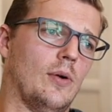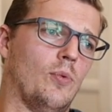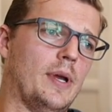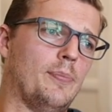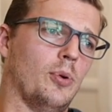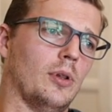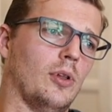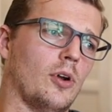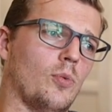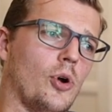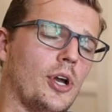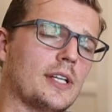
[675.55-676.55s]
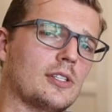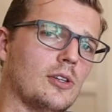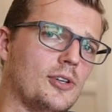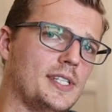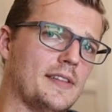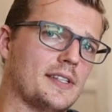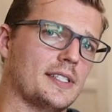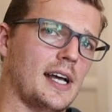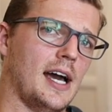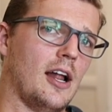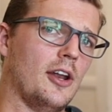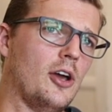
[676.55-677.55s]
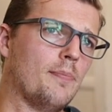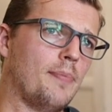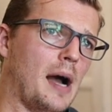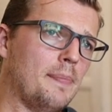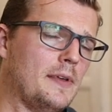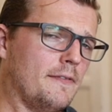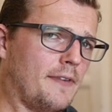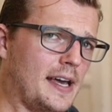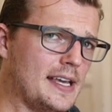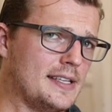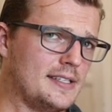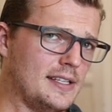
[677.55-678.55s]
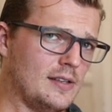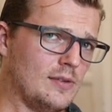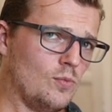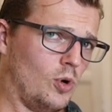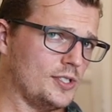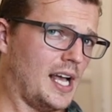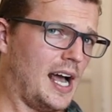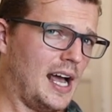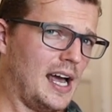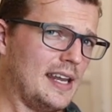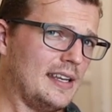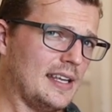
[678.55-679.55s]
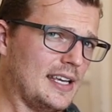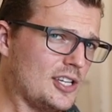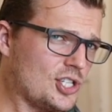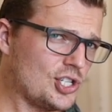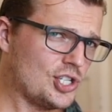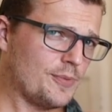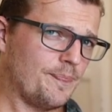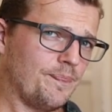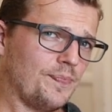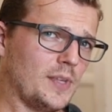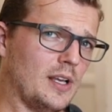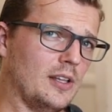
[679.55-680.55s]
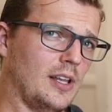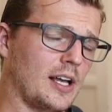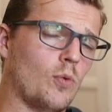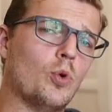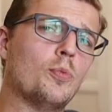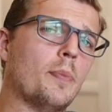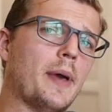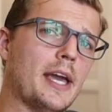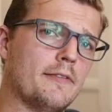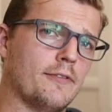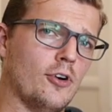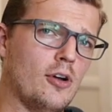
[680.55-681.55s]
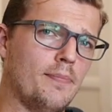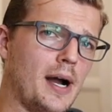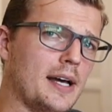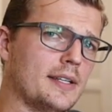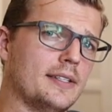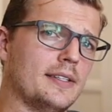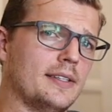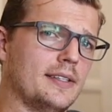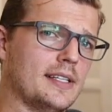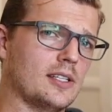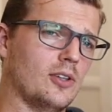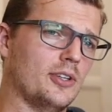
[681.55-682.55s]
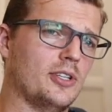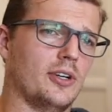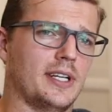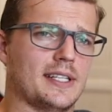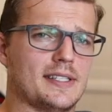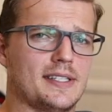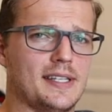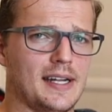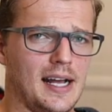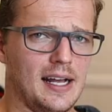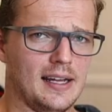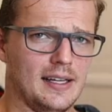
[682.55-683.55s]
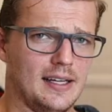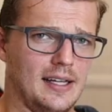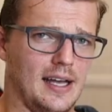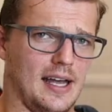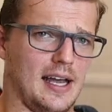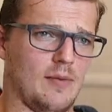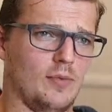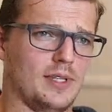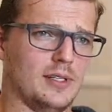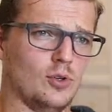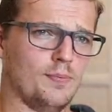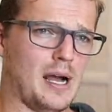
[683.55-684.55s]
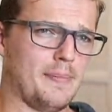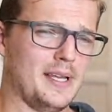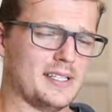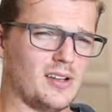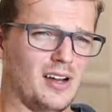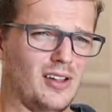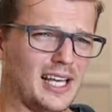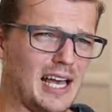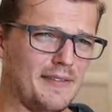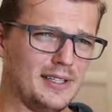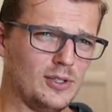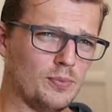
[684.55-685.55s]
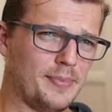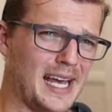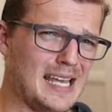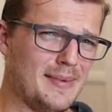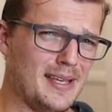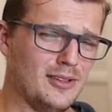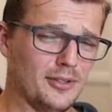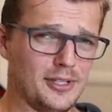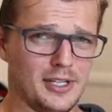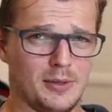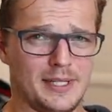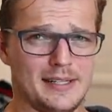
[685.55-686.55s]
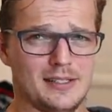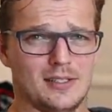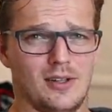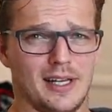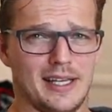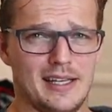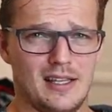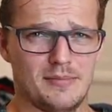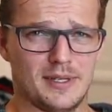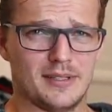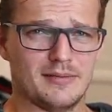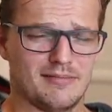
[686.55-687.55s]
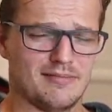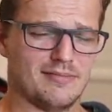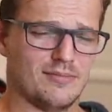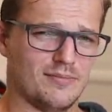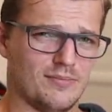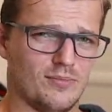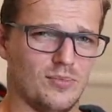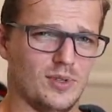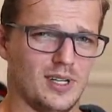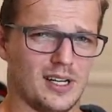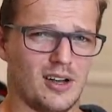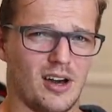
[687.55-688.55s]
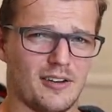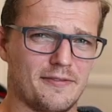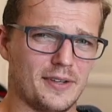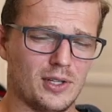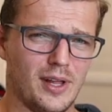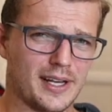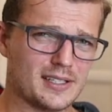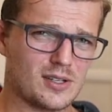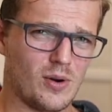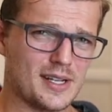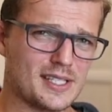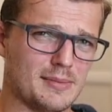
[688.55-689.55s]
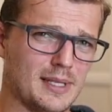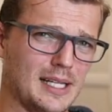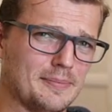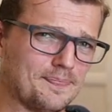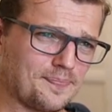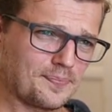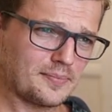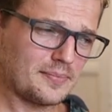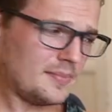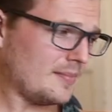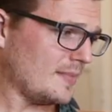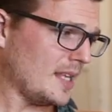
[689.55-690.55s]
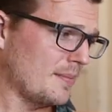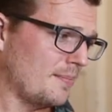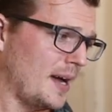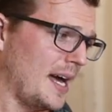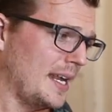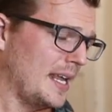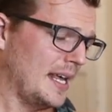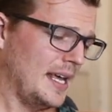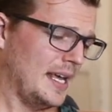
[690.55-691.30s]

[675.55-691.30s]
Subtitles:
we put a lot of work into Lucy at the start. I know puppy phase was hard-ish. Like, we're prepared for it, but there's a lot you've got to consider with a little puppy. It's kind of like having a little baby. I don't know what that's like either, but I kind of feel like it's quite similar. But